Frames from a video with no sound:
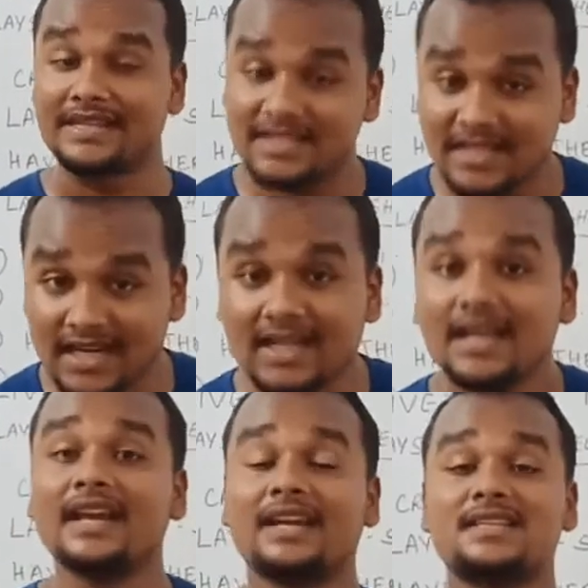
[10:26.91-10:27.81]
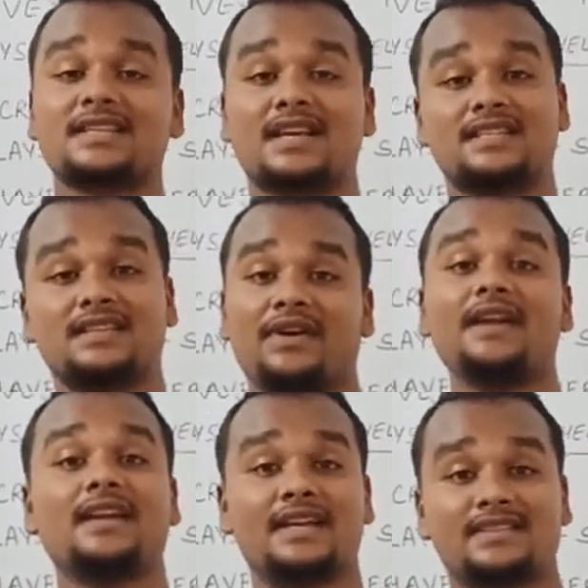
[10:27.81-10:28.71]
Instead, it is
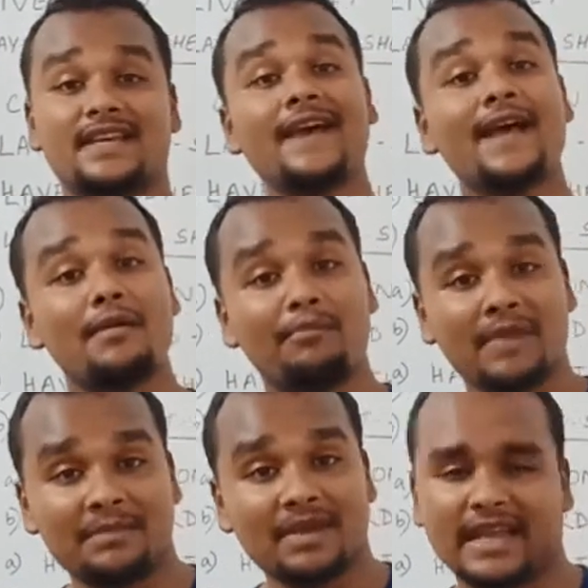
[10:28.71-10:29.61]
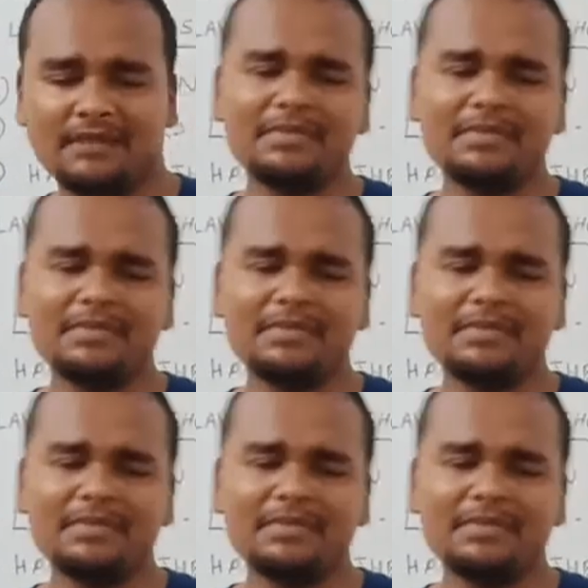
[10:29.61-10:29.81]
classified as a mammal.